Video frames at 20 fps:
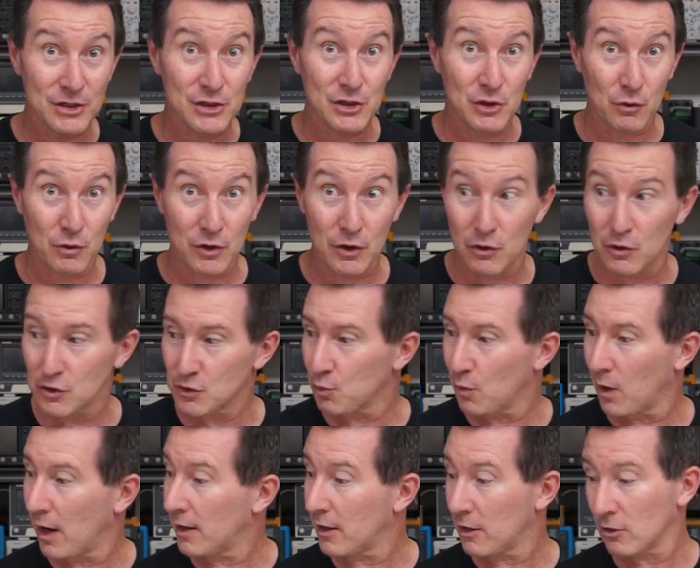still use
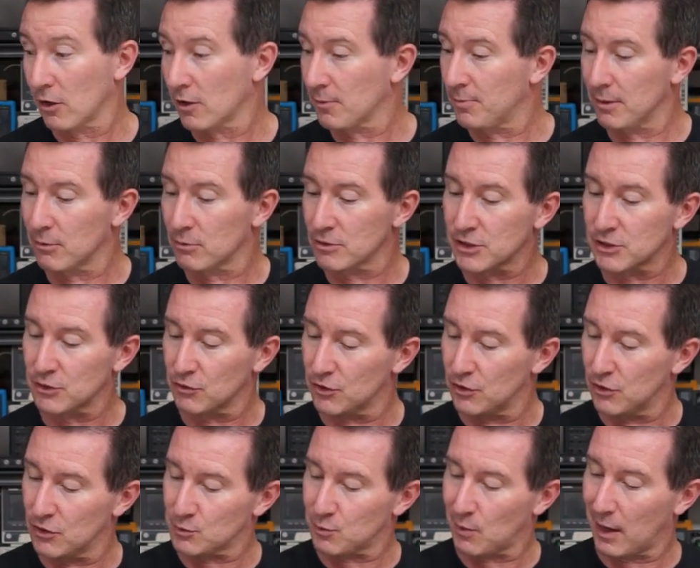one, a lot of people still
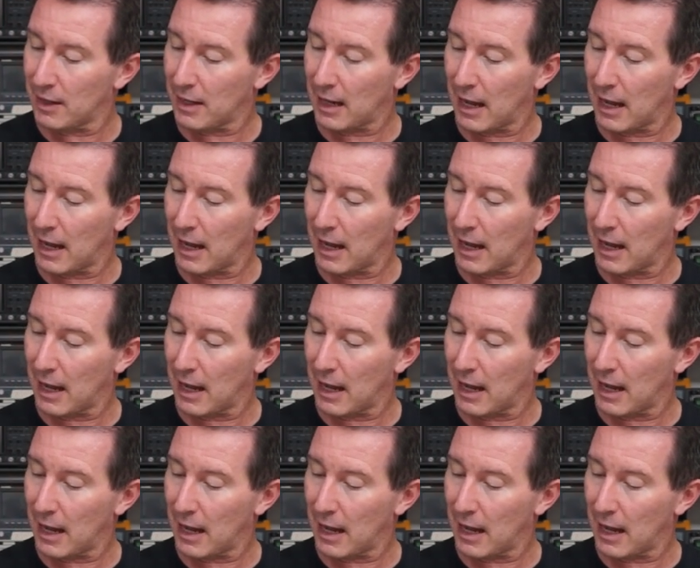use one.